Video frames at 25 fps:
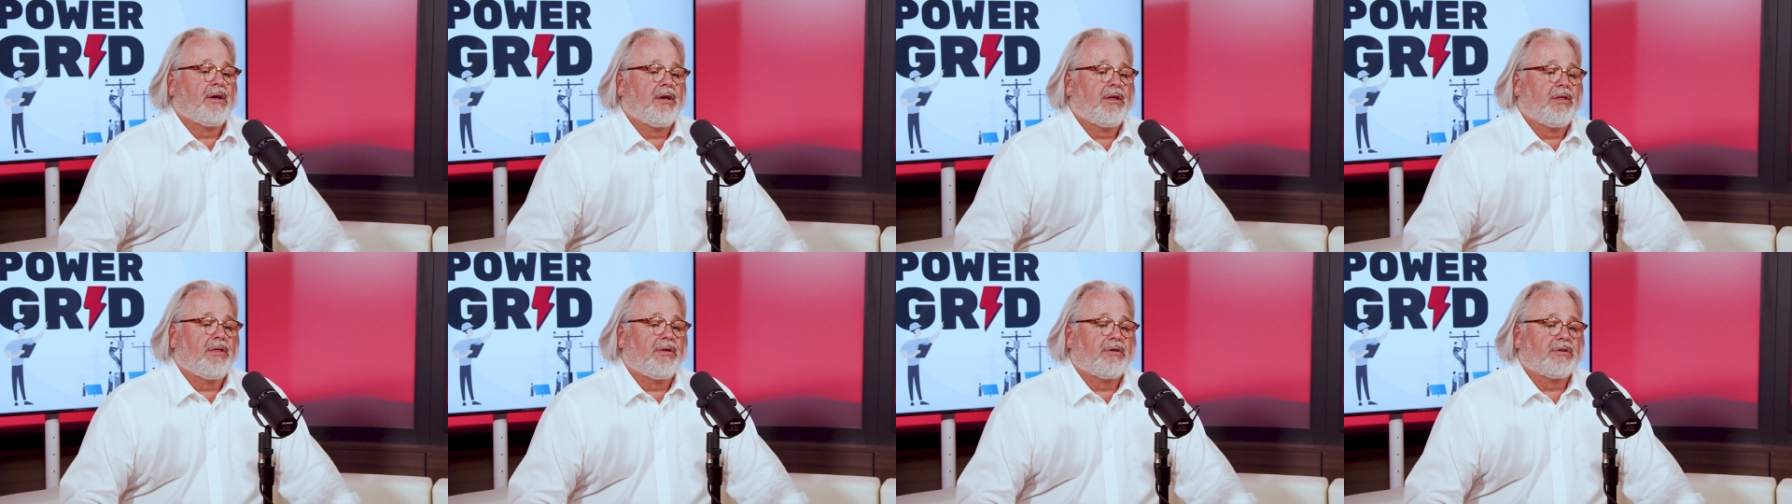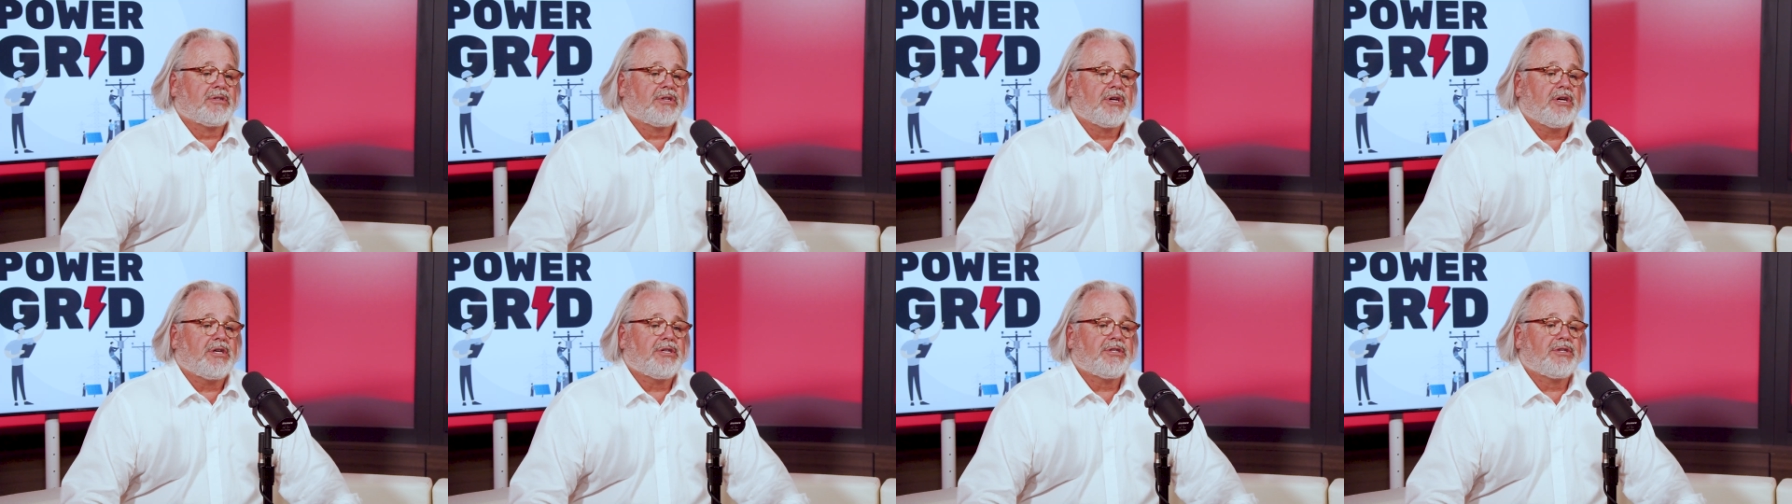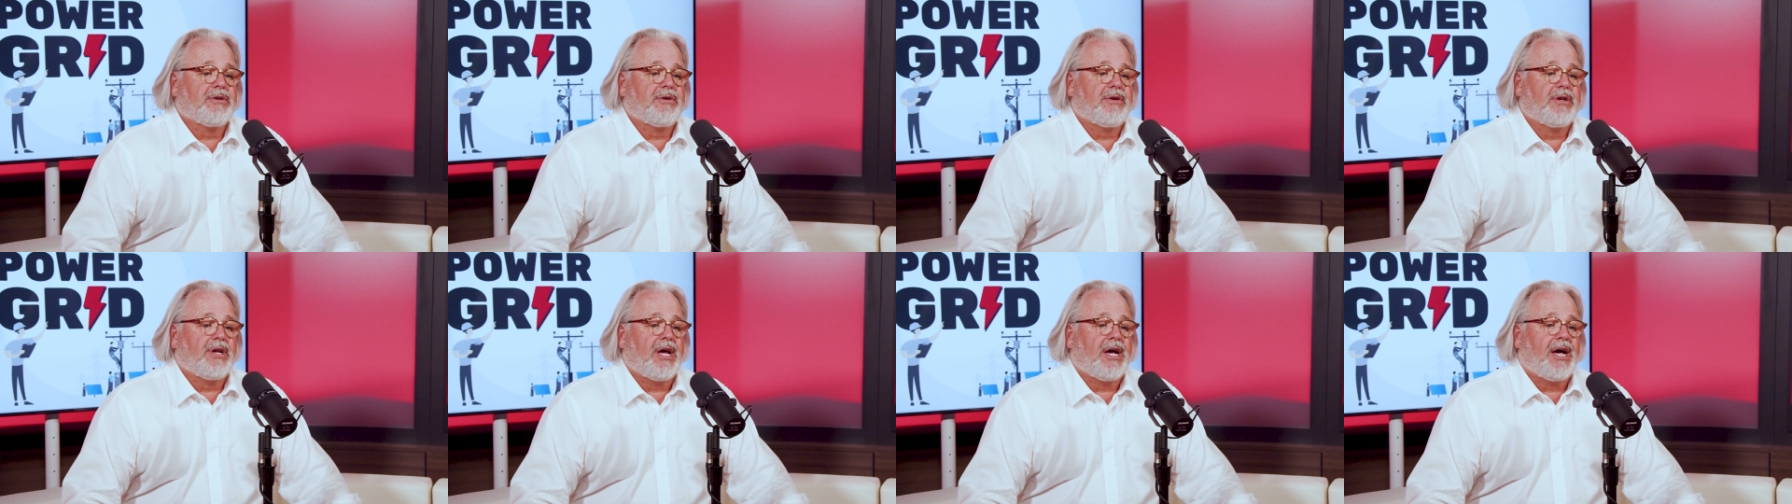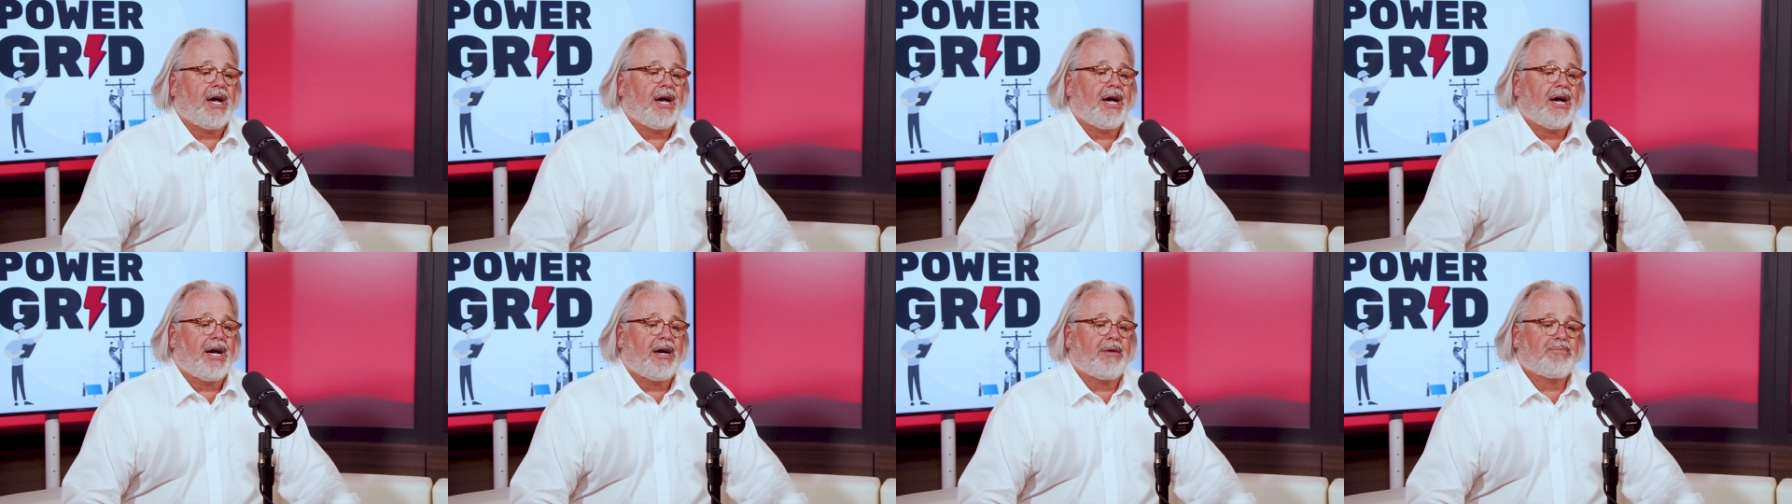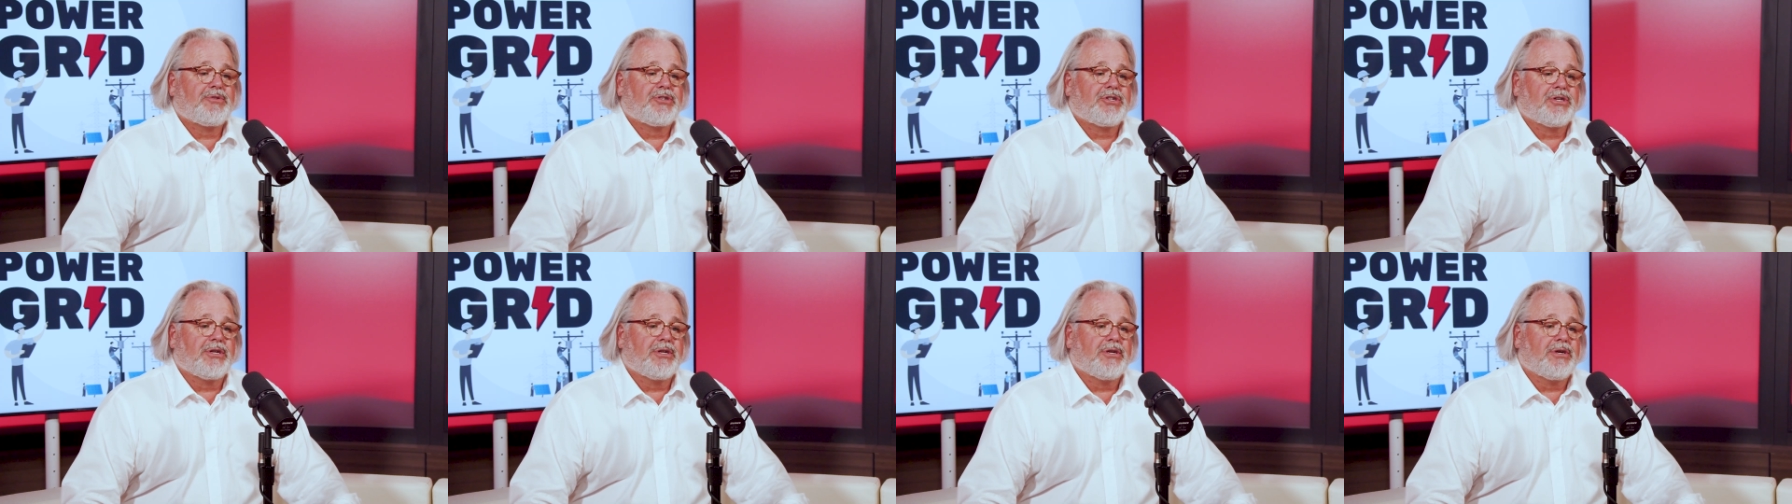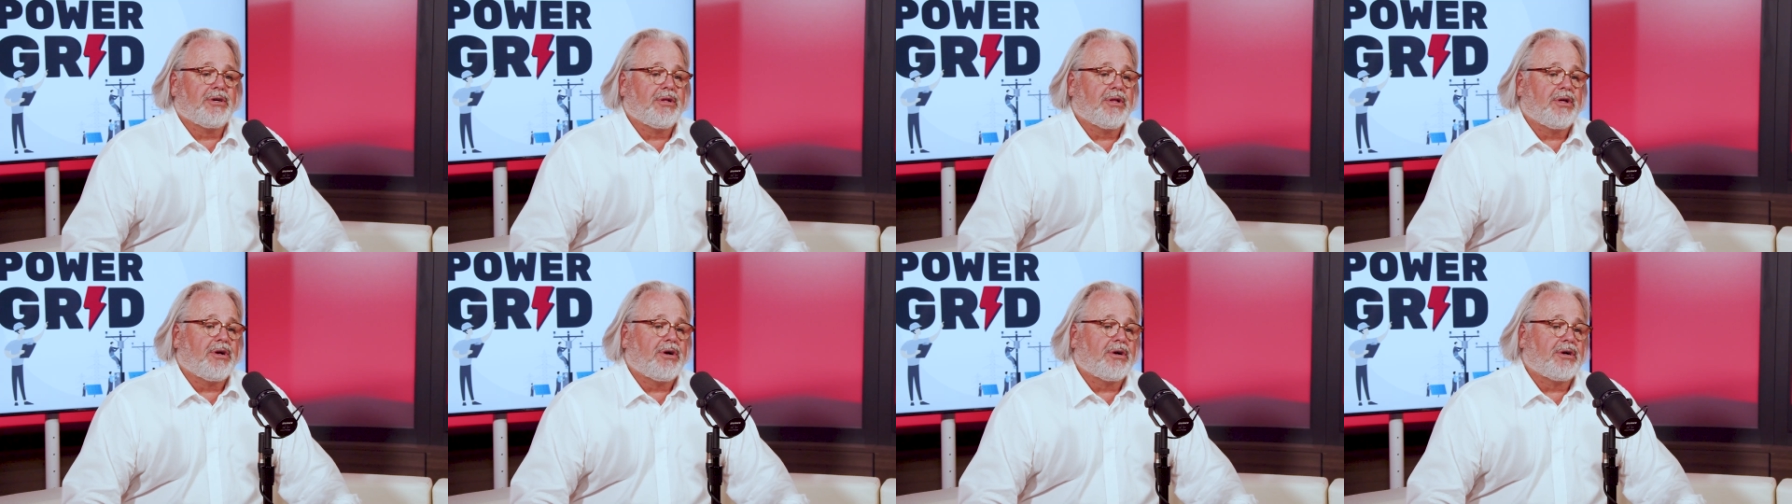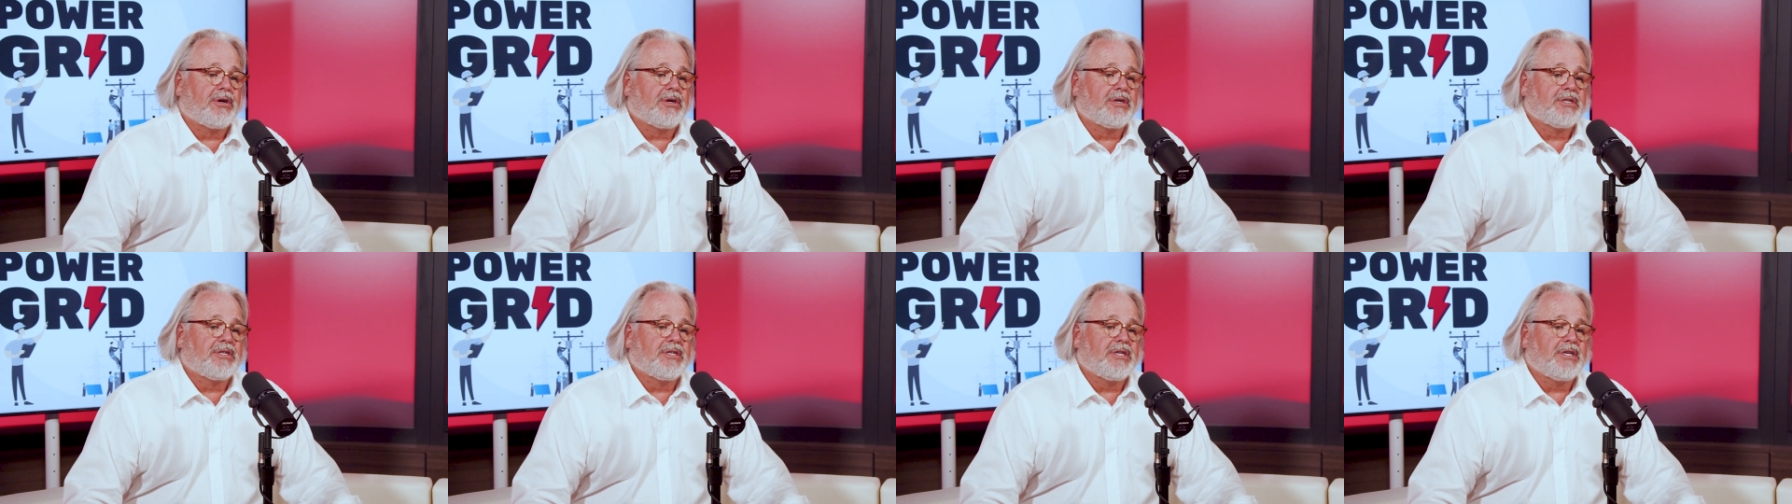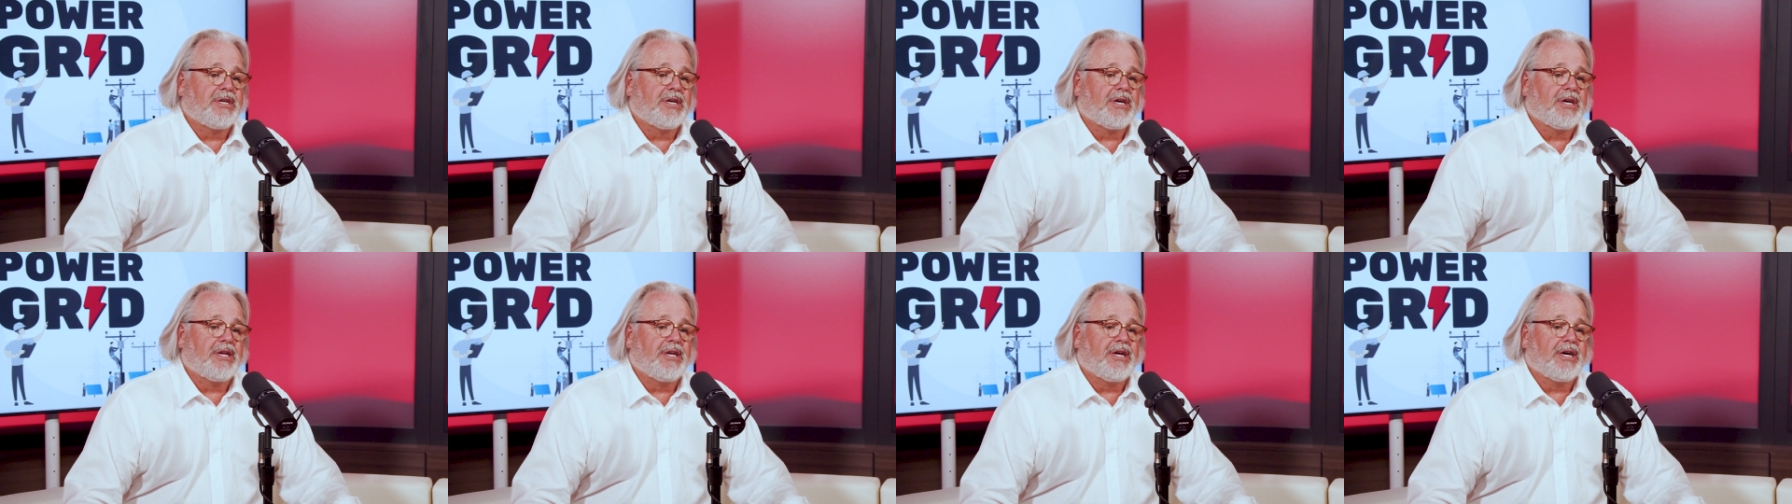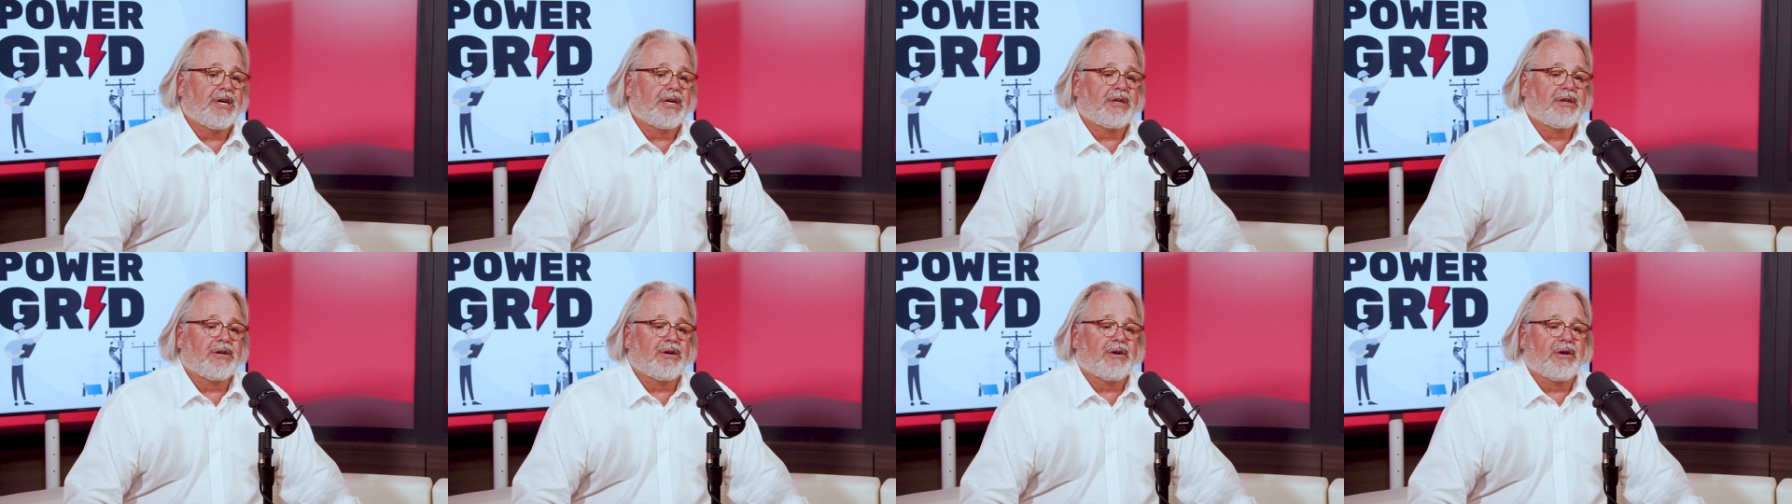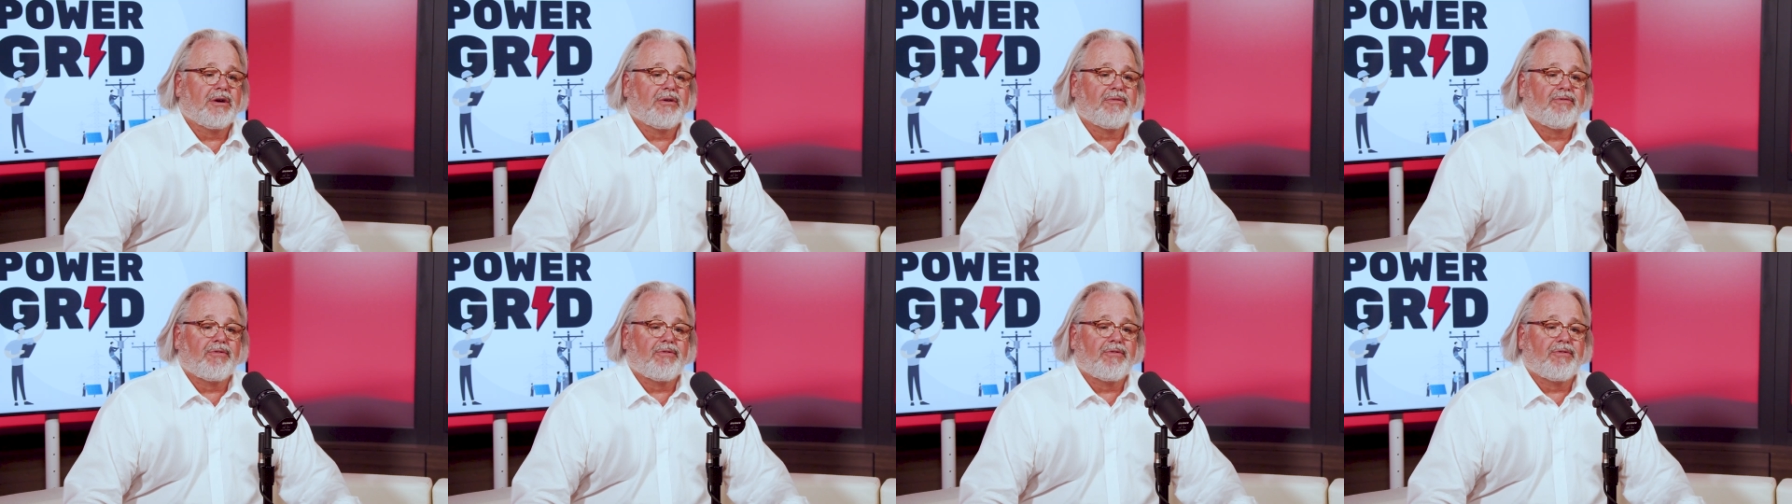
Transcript: There's also an optional RC connector